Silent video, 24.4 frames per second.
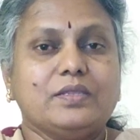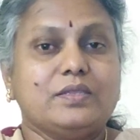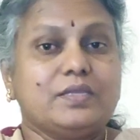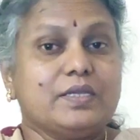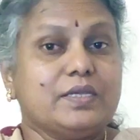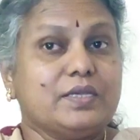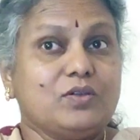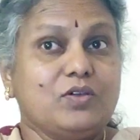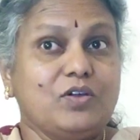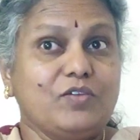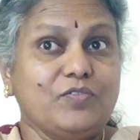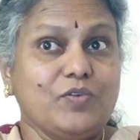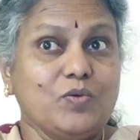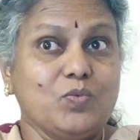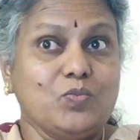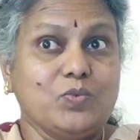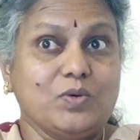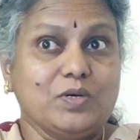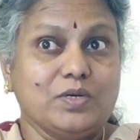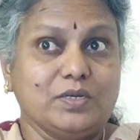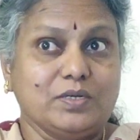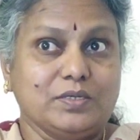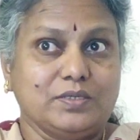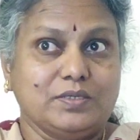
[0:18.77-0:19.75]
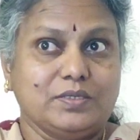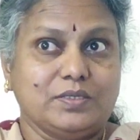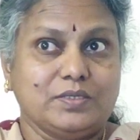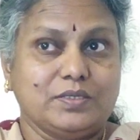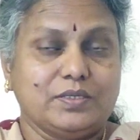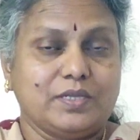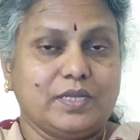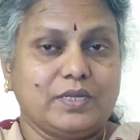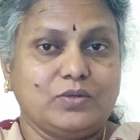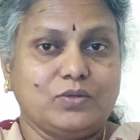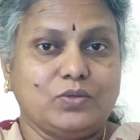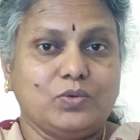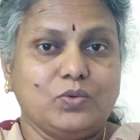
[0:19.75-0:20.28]
Think of a word
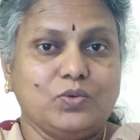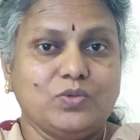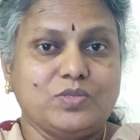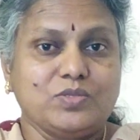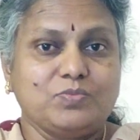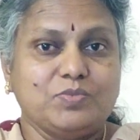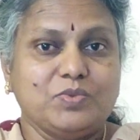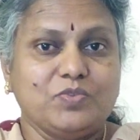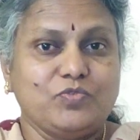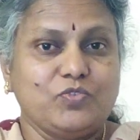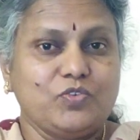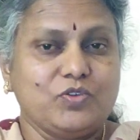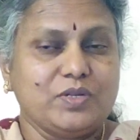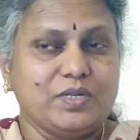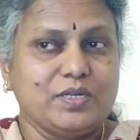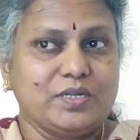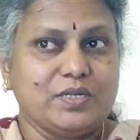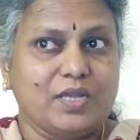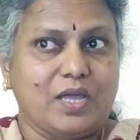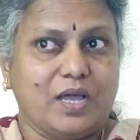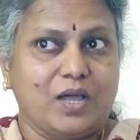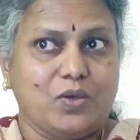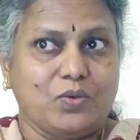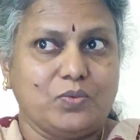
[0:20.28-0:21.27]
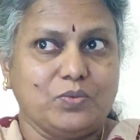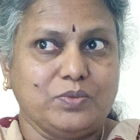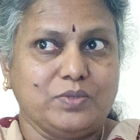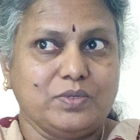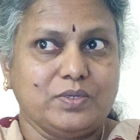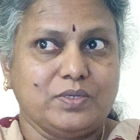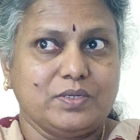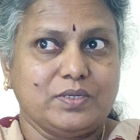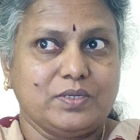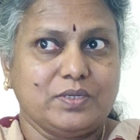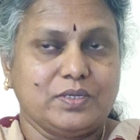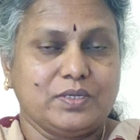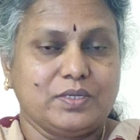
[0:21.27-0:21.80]
that goes before a noun,
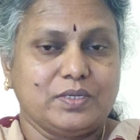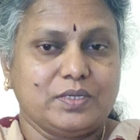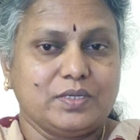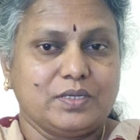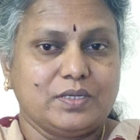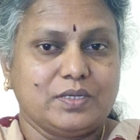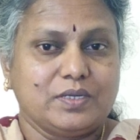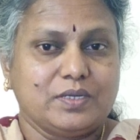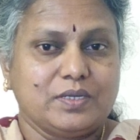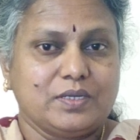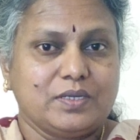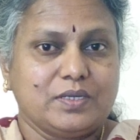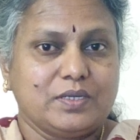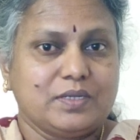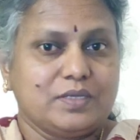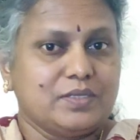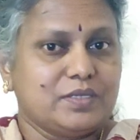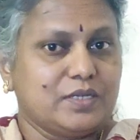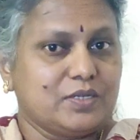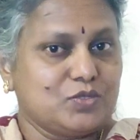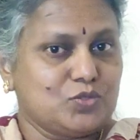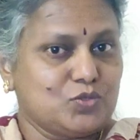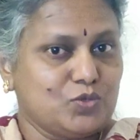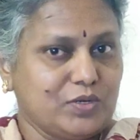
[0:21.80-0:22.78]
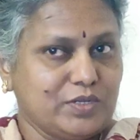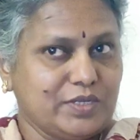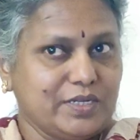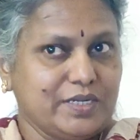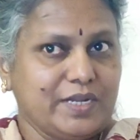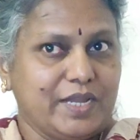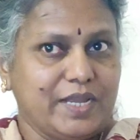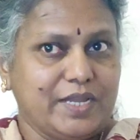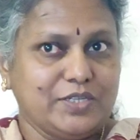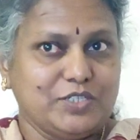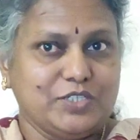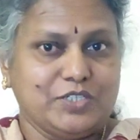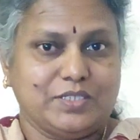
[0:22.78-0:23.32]
that's not an
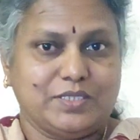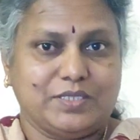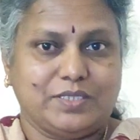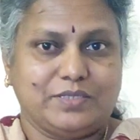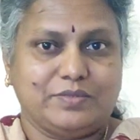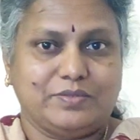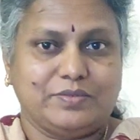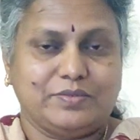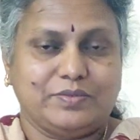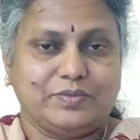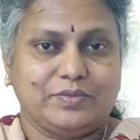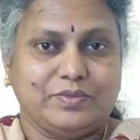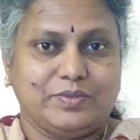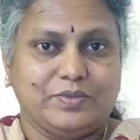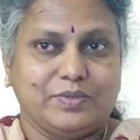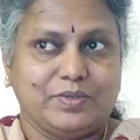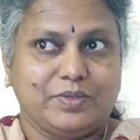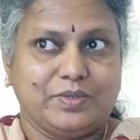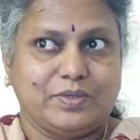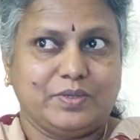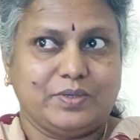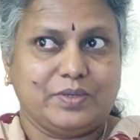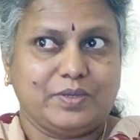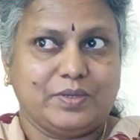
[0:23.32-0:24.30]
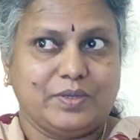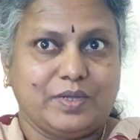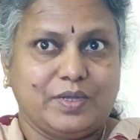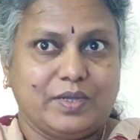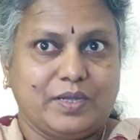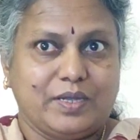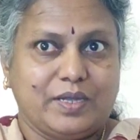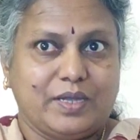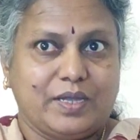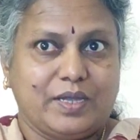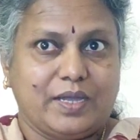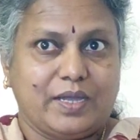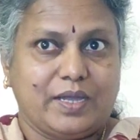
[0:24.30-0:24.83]
adjective,
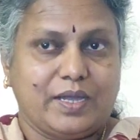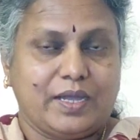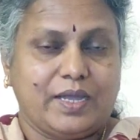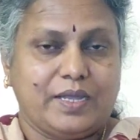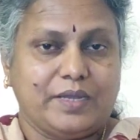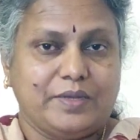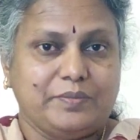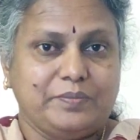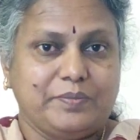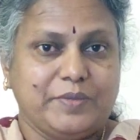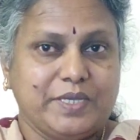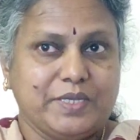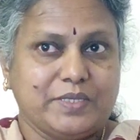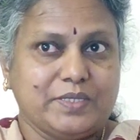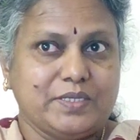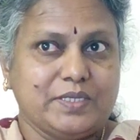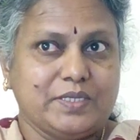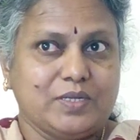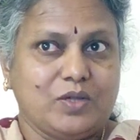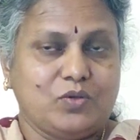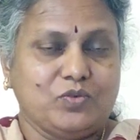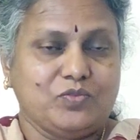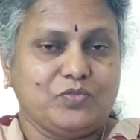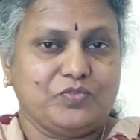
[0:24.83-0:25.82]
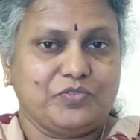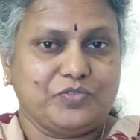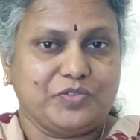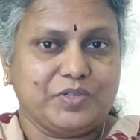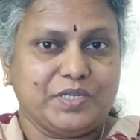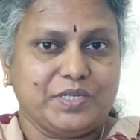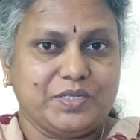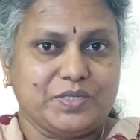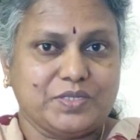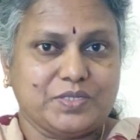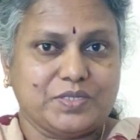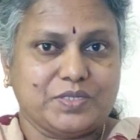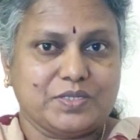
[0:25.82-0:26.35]
and makes a noun
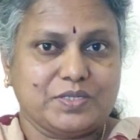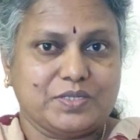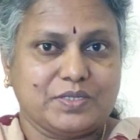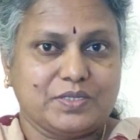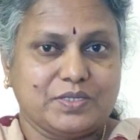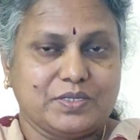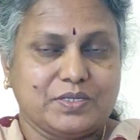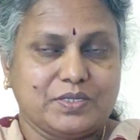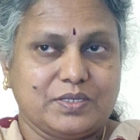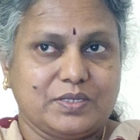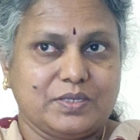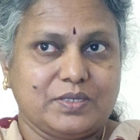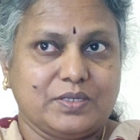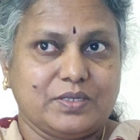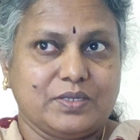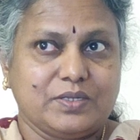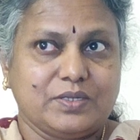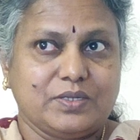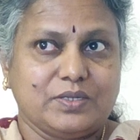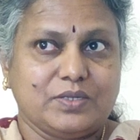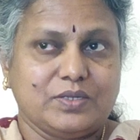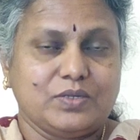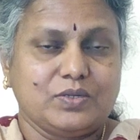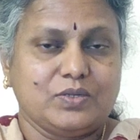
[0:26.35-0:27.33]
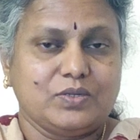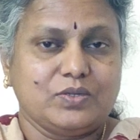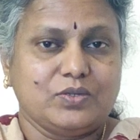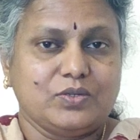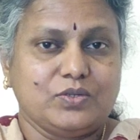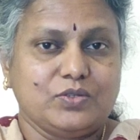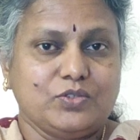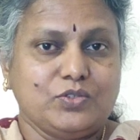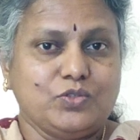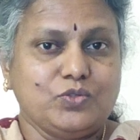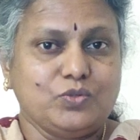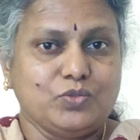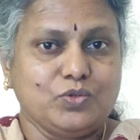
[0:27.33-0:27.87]
phrase.
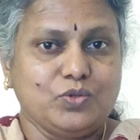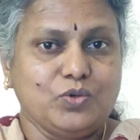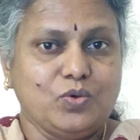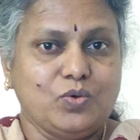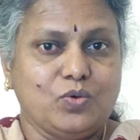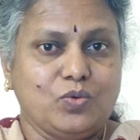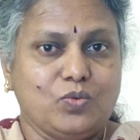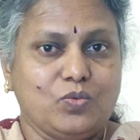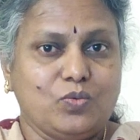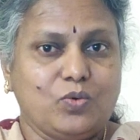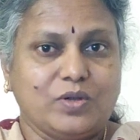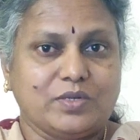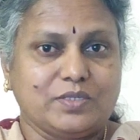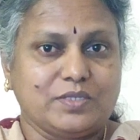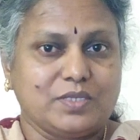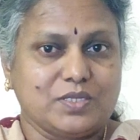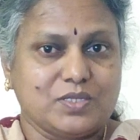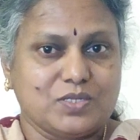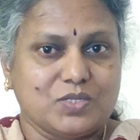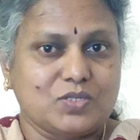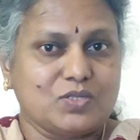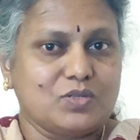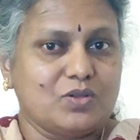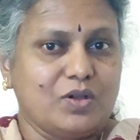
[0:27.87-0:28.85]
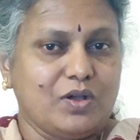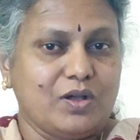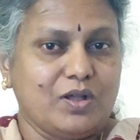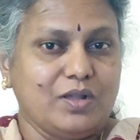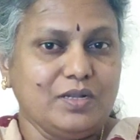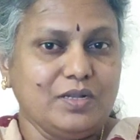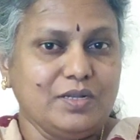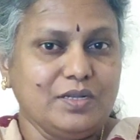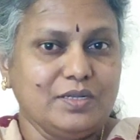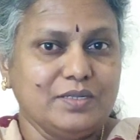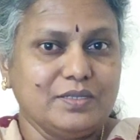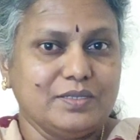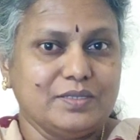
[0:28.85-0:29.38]
Do you know what it's called?